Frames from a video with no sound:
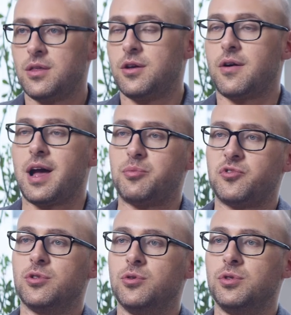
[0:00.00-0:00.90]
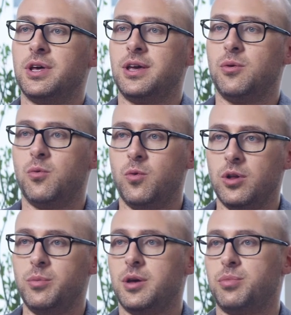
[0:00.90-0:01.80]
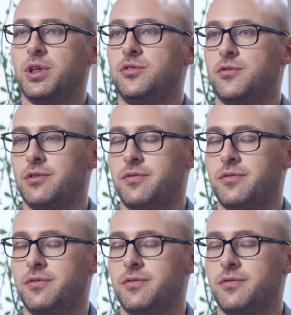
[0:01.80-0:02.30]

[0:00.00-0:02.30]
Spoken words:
There absolutely will be a place for